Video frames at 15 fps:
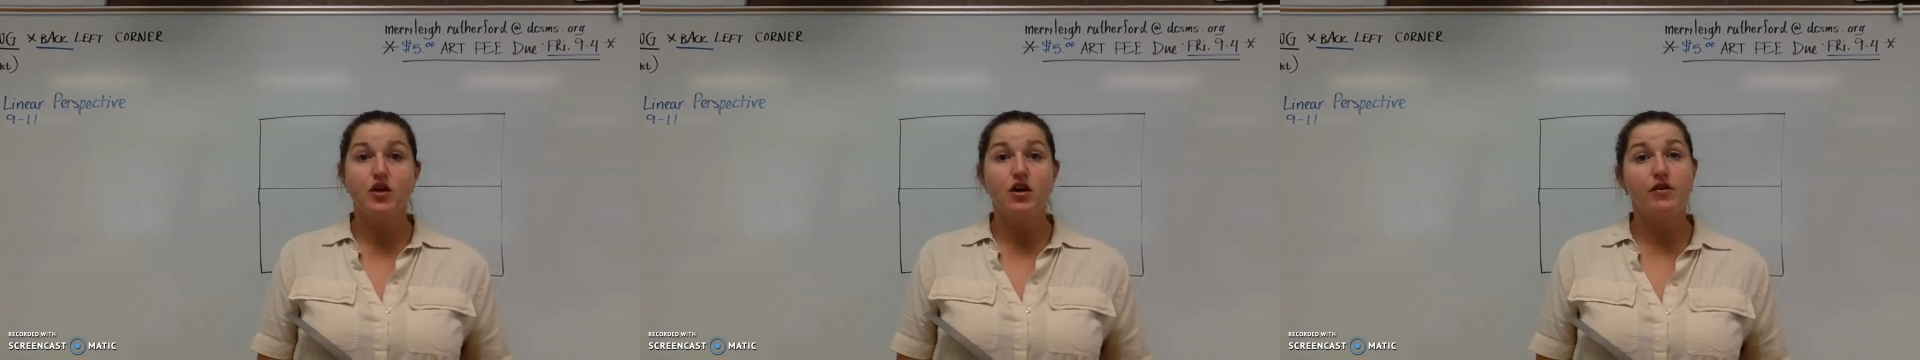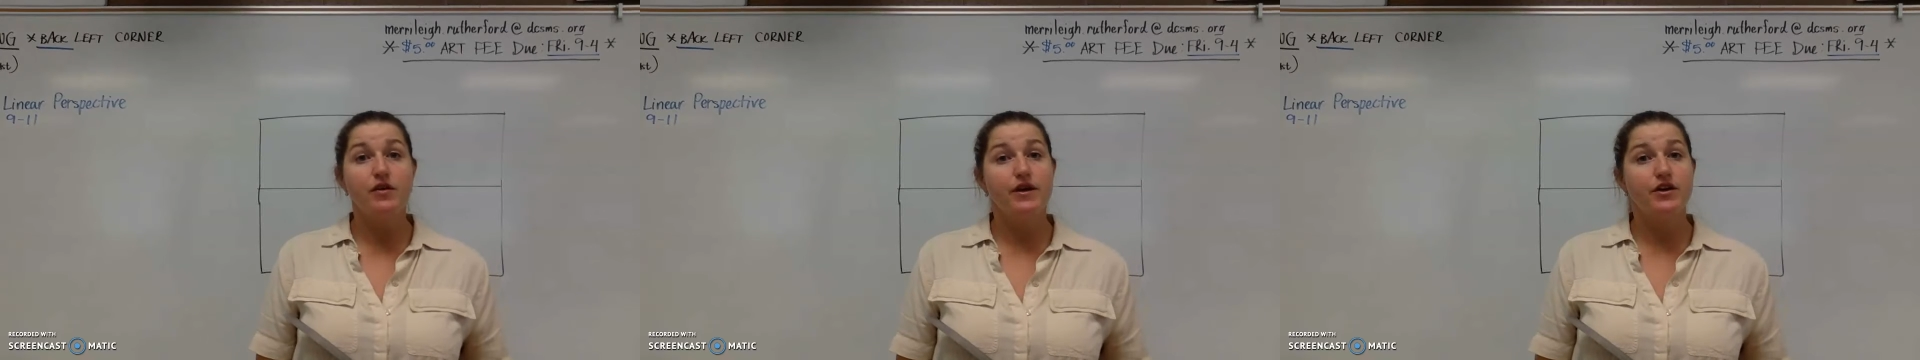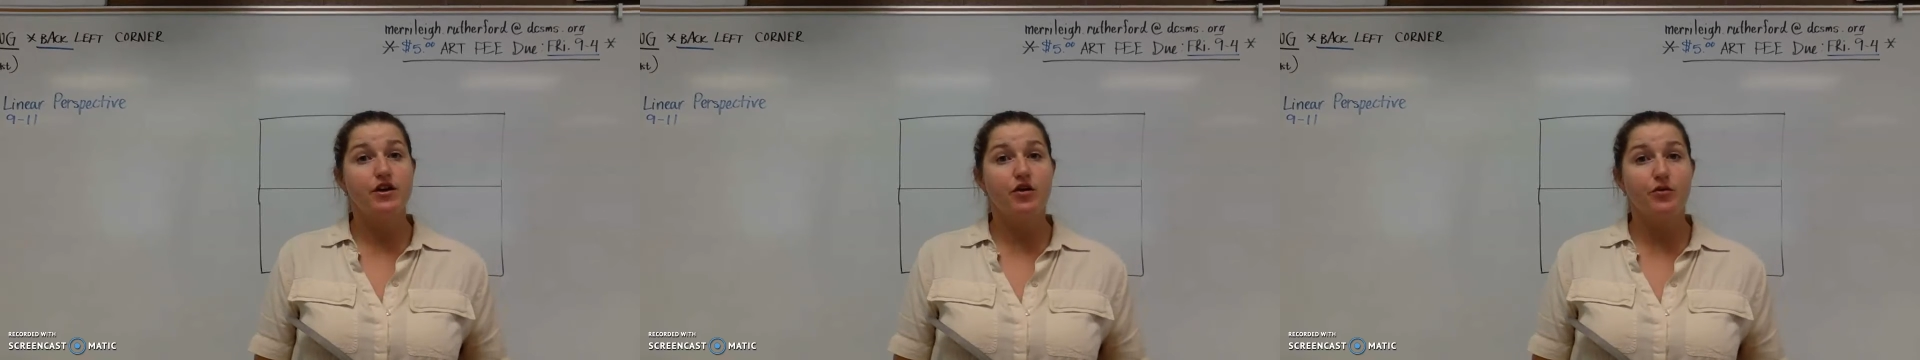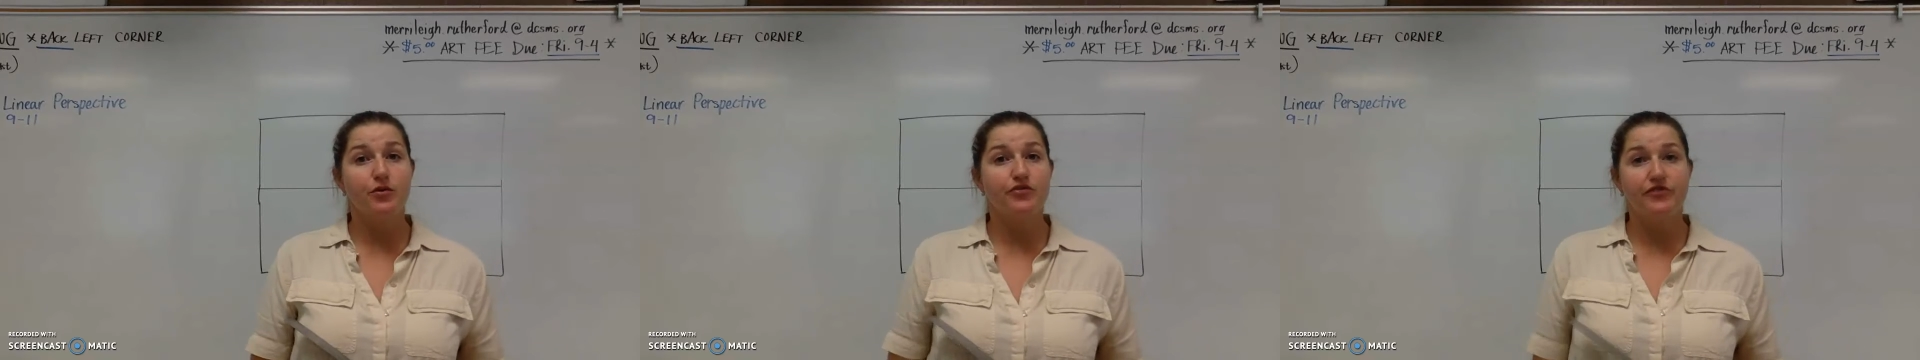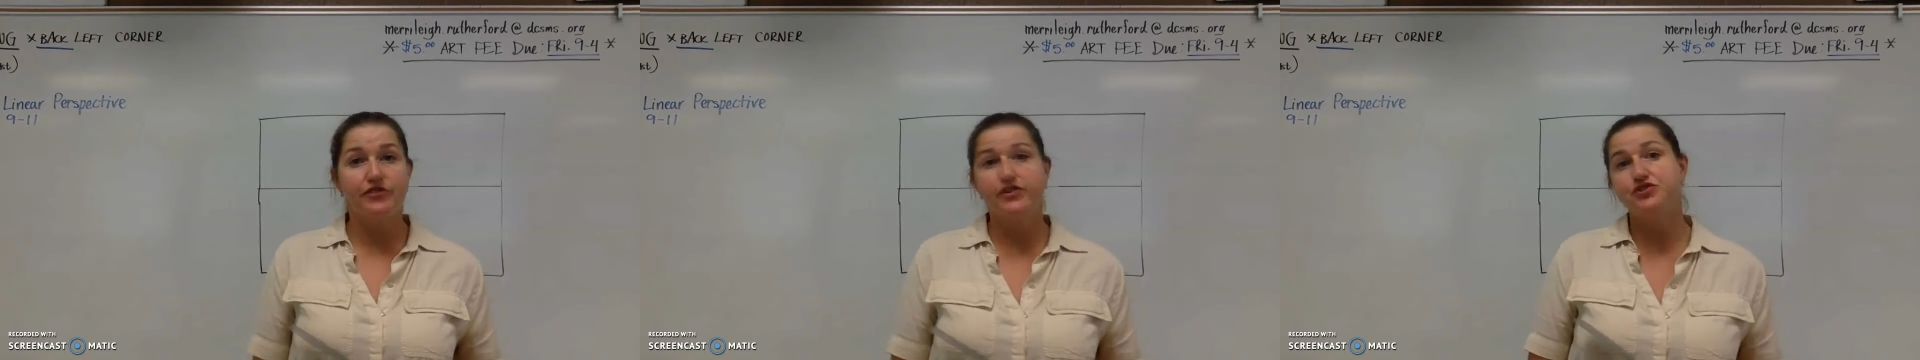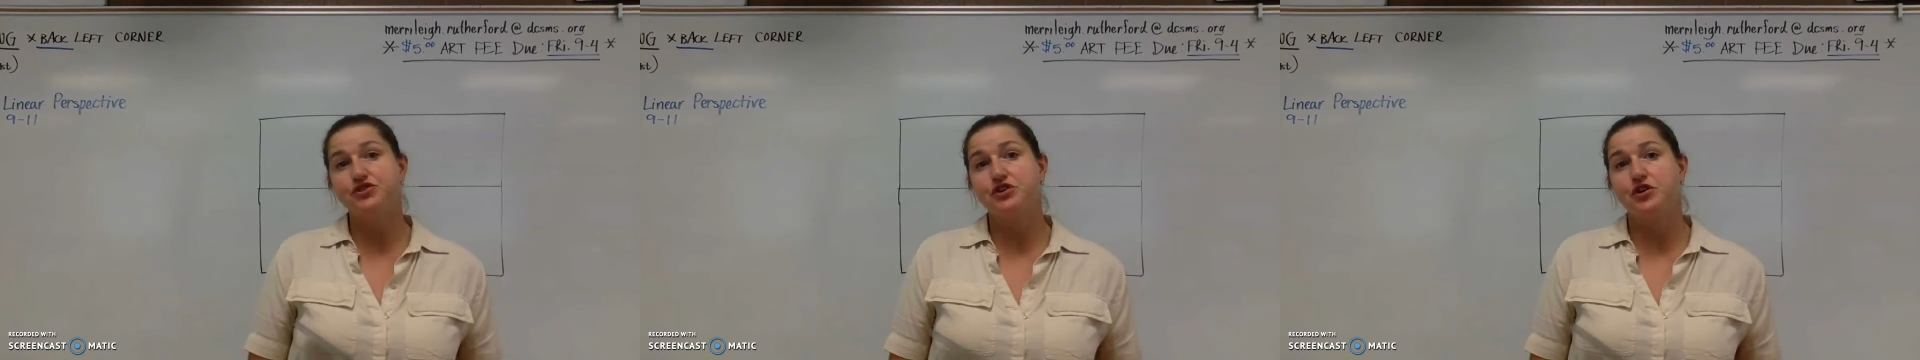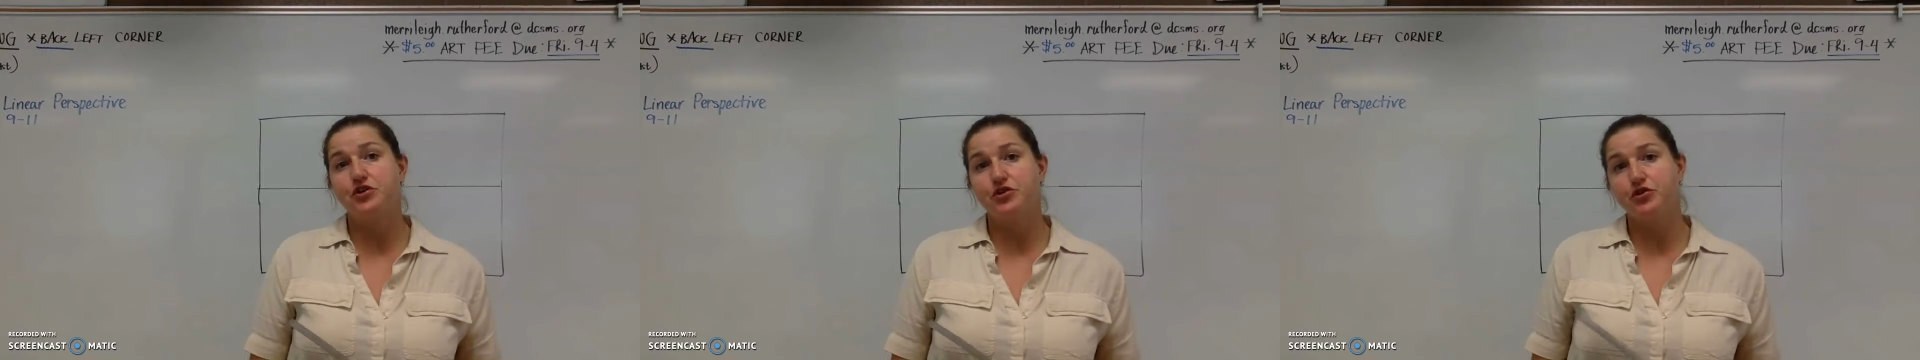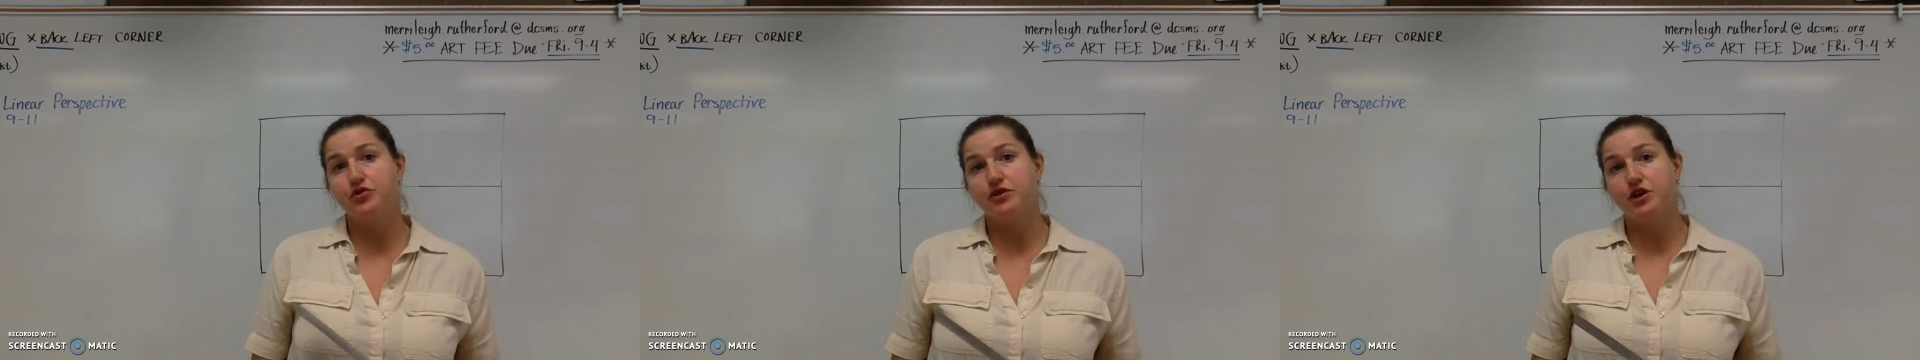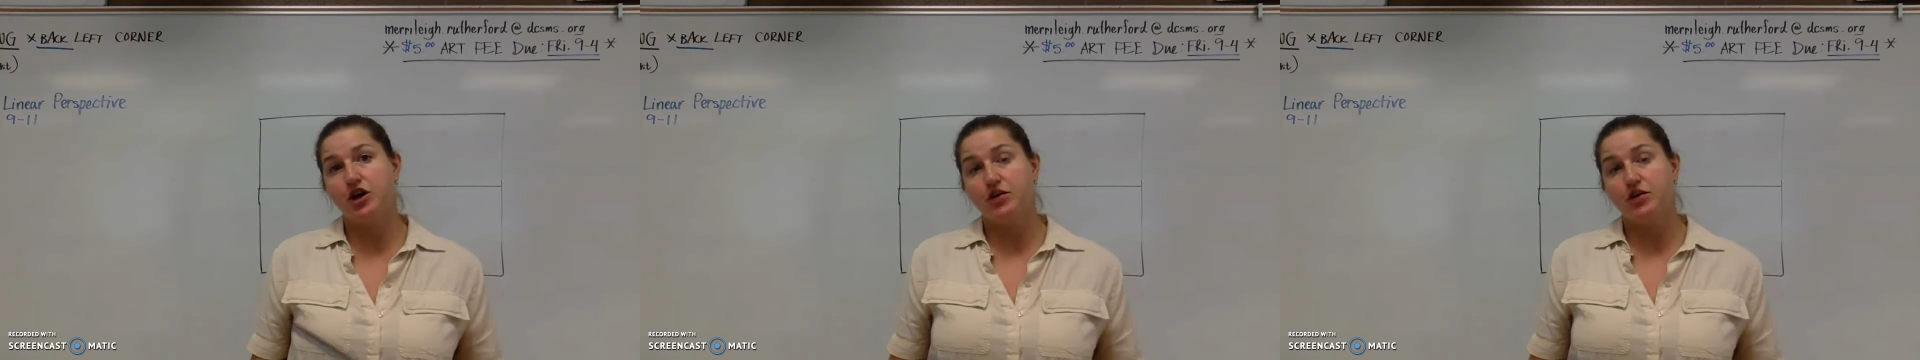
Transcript: All right, y'all, we're finishing our unit